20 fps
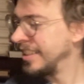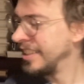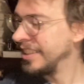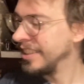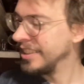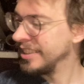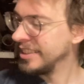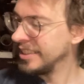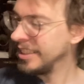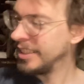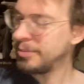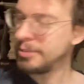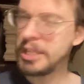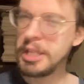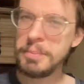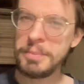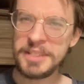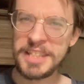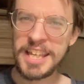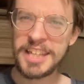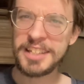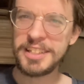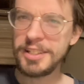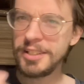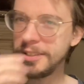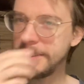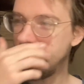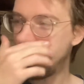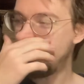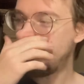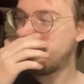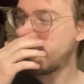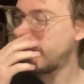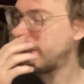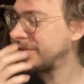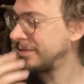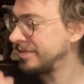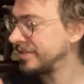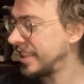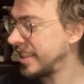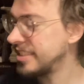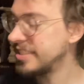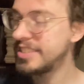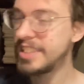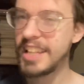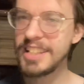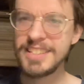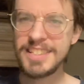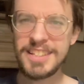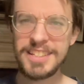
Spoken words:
I'm keeping that Guild out though. That's